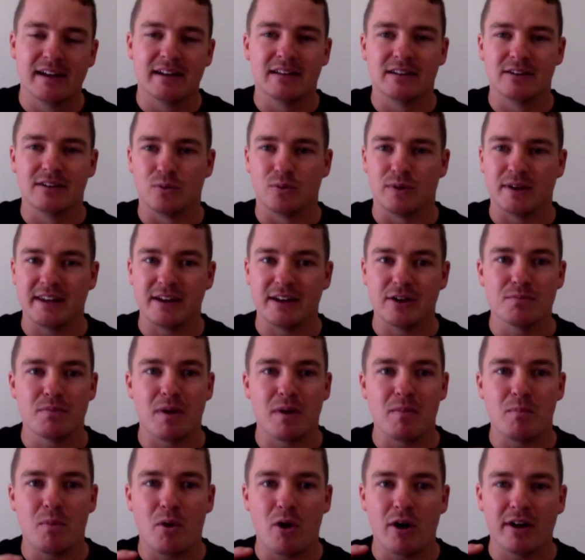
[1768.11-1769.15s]
And my
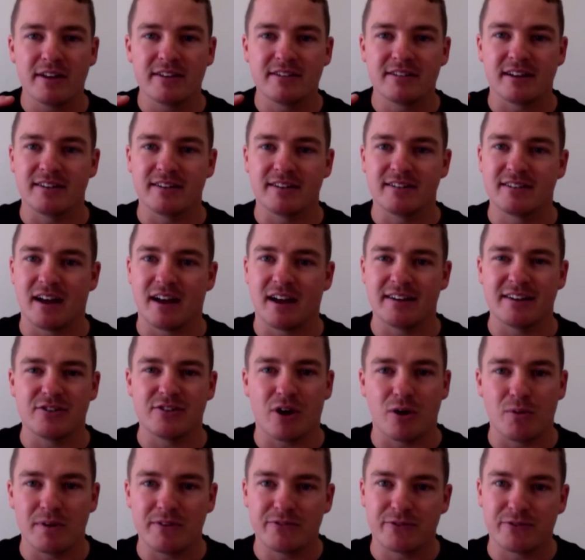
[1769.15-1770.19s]
mindset
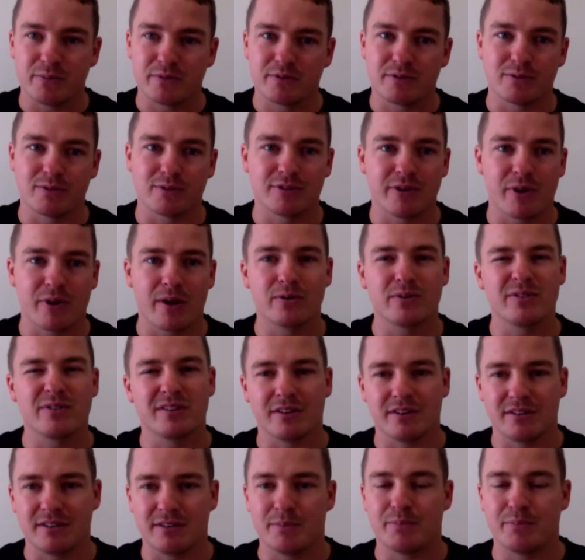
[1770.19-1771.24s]
I went from suicidal
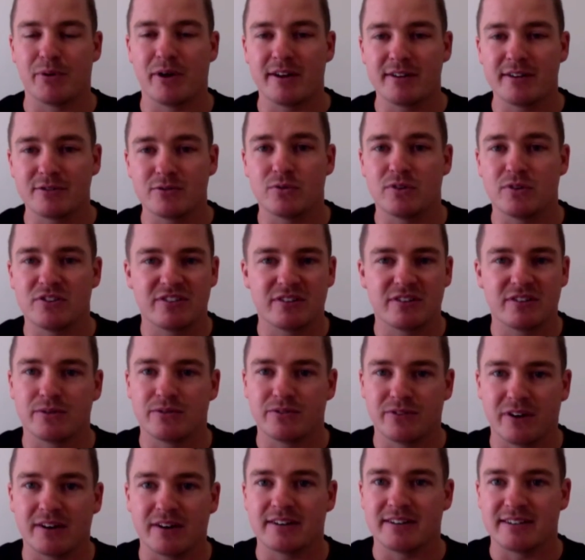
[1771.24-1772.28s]
to depressed, which still
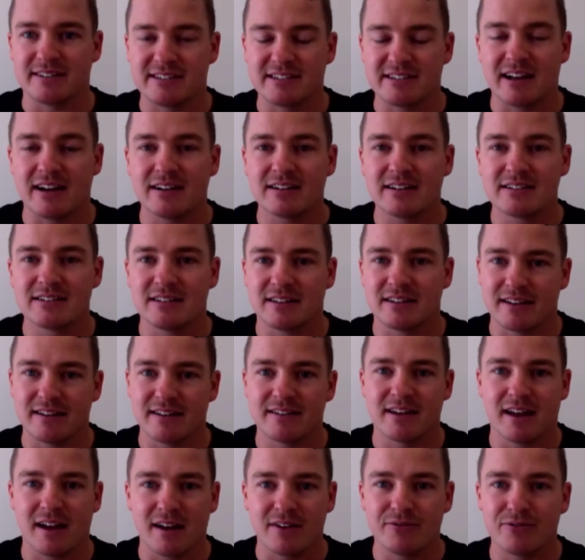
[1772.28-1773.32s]
fucking sucks. And it's
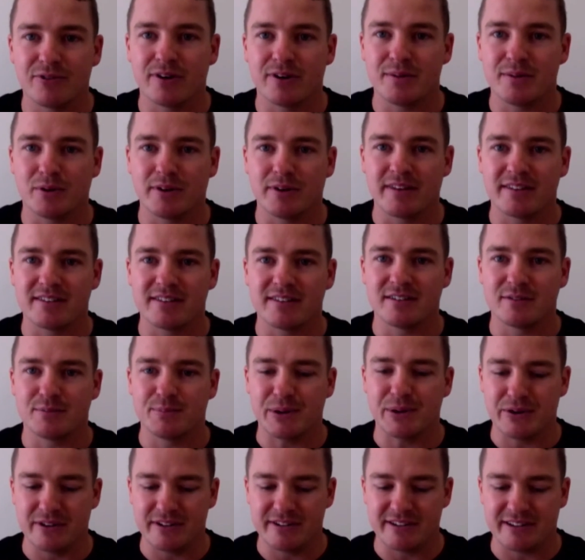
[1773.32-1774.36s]
hard for anybody that's
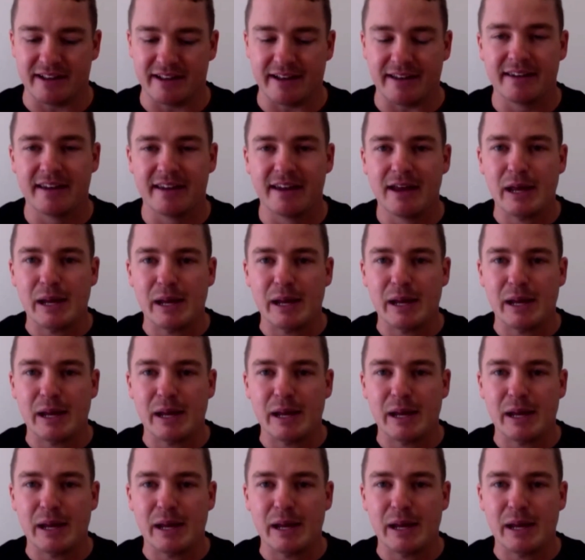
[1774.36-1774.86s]
experienced that.